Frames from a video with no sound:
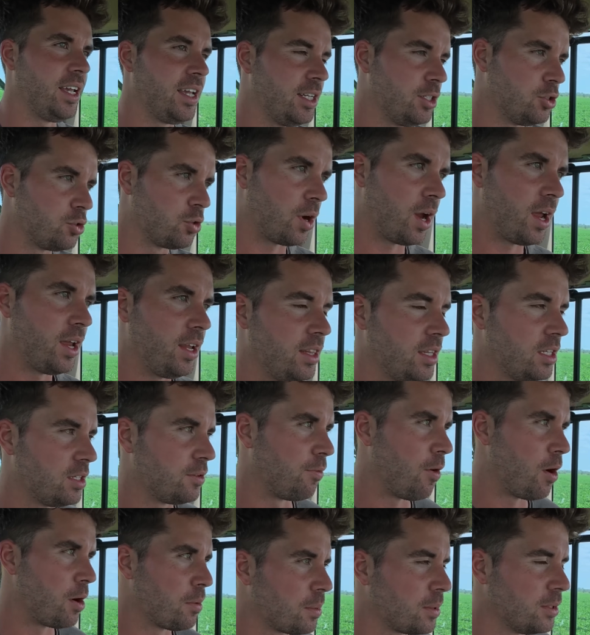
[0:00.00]
it can drain, this
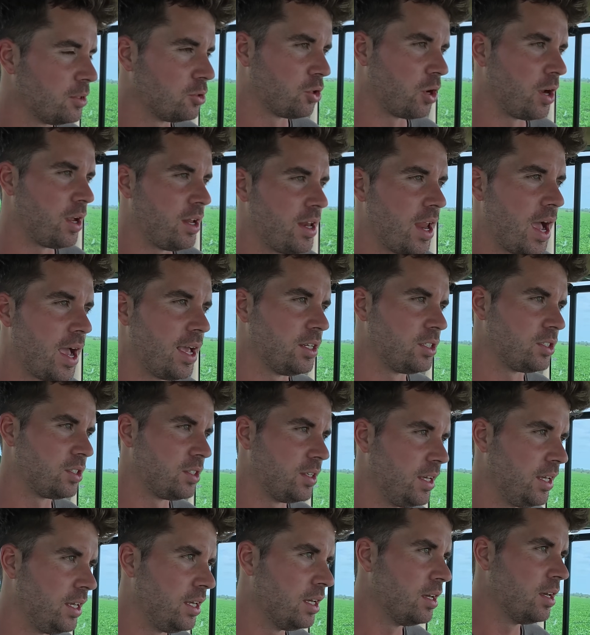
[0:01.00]
farm can drain
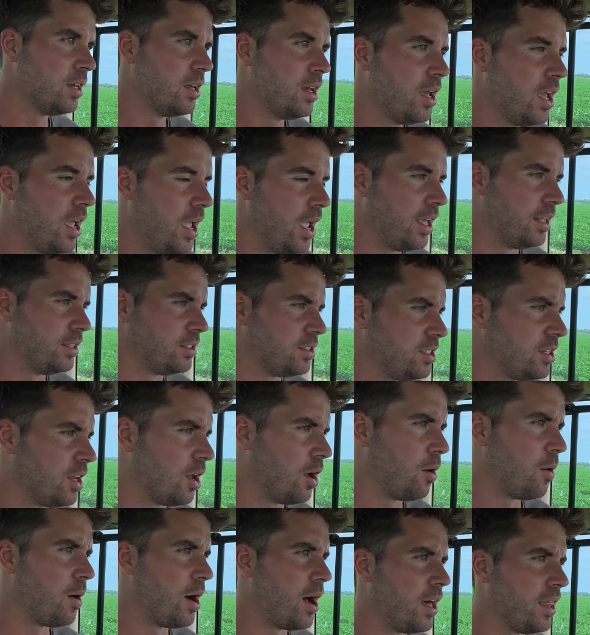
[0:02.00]
nicely. And
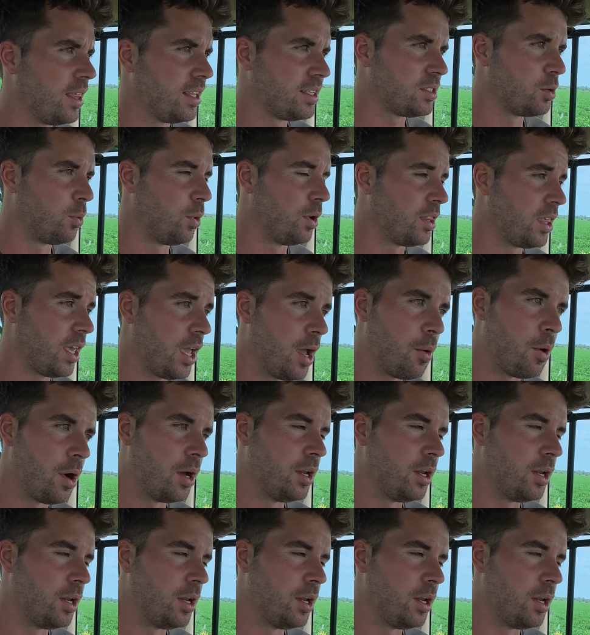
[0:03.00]
so that's the one thing I